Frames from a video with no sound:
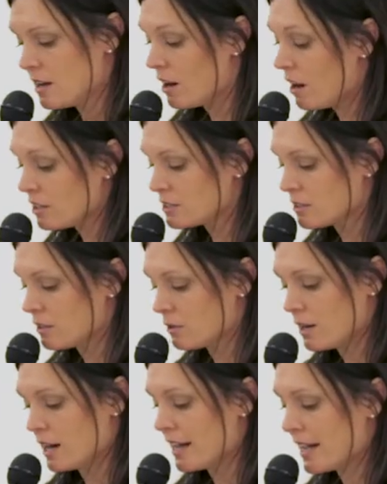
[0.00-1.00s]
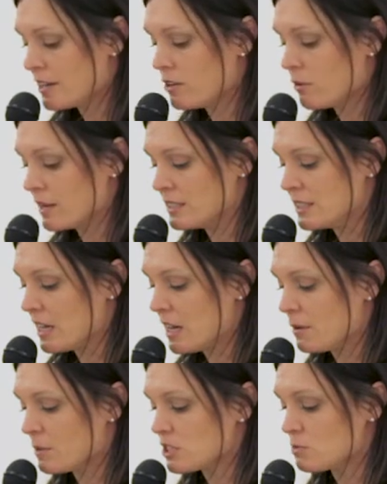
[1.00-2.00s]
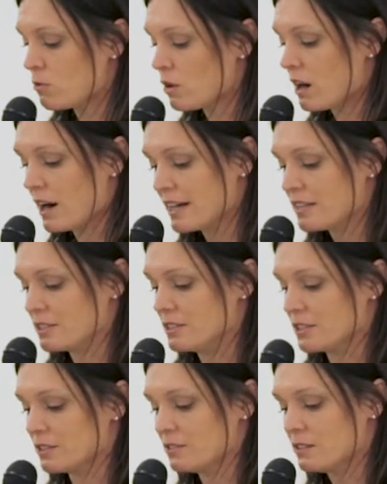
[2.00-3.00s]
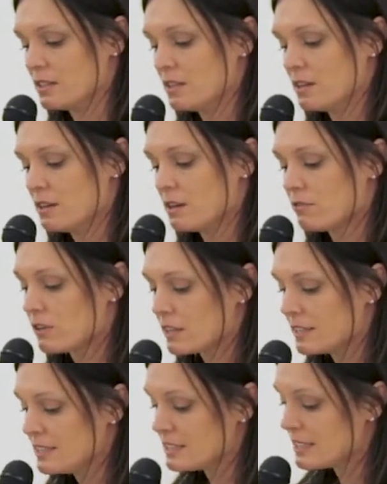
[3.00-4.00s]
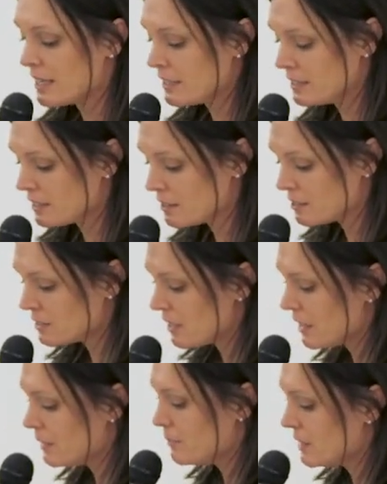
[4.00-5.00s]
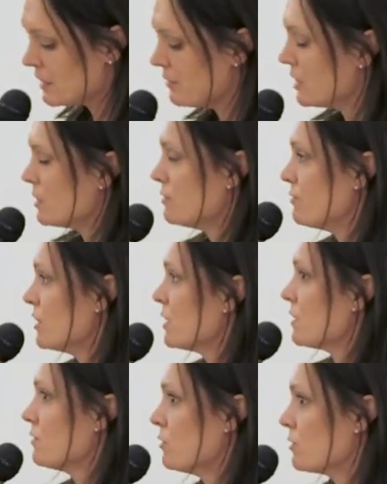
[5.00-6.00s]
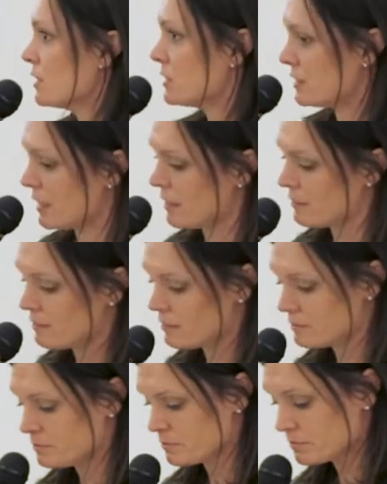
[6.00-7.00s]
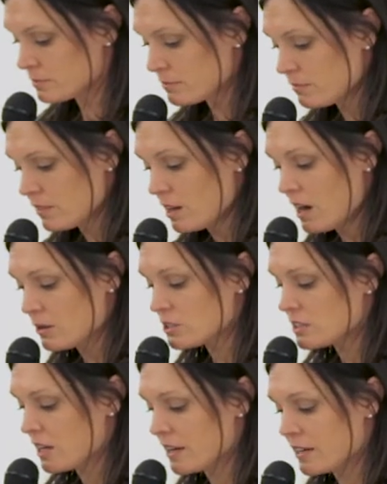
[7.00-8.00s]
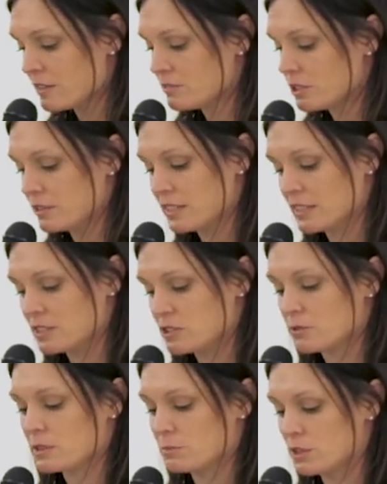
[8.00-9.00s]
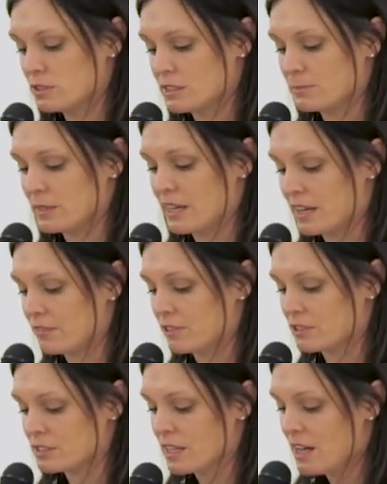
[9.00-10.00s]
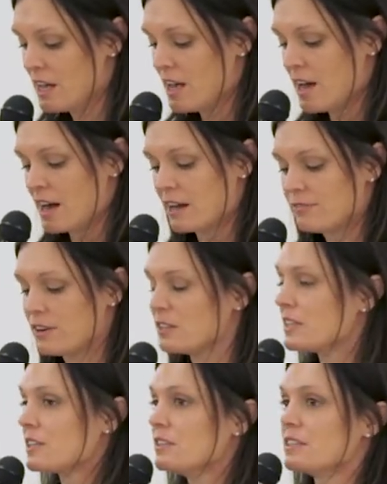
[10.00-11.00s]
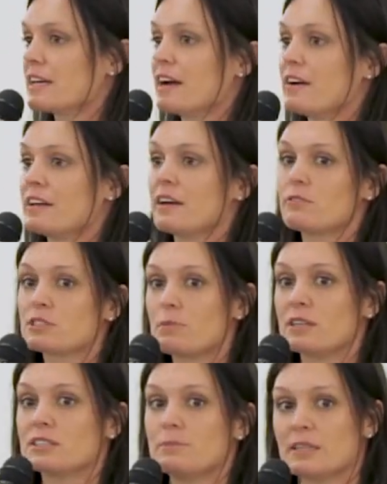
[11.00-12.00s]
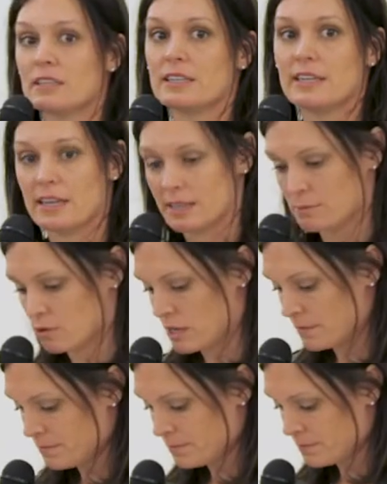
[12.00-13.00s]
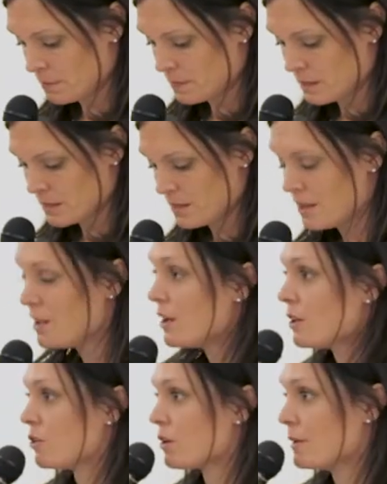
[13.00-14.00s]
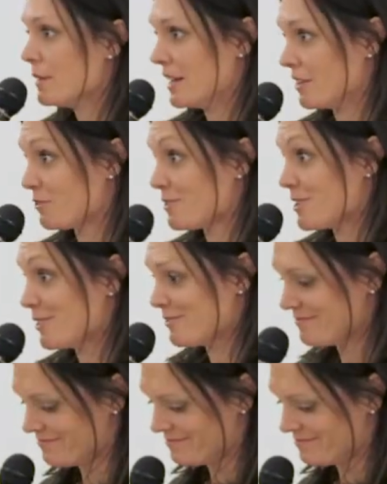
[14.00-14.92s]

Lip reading: Also, I had no idea how much more I could do. For at least 10 years, I had been living in fear of Laura's death. I was tired of tuning into her moods and behaviors. I felt I couldn't carry that responsibility anymore. Laura made it through.